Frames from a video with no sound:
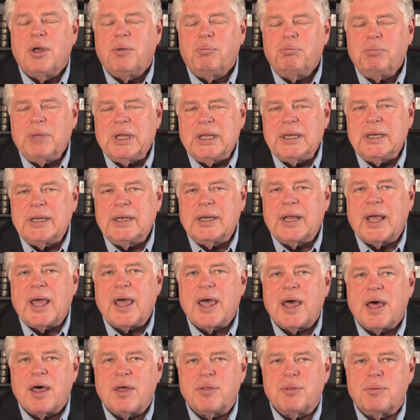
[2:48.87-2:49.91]
meaning
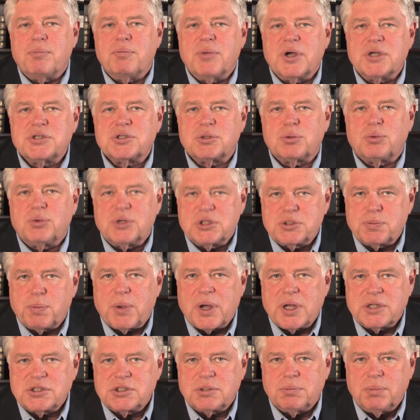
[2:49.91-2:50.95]
how the muscle
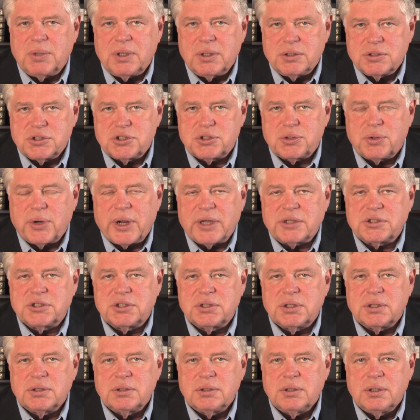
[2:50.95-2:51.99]
responds to being stretched.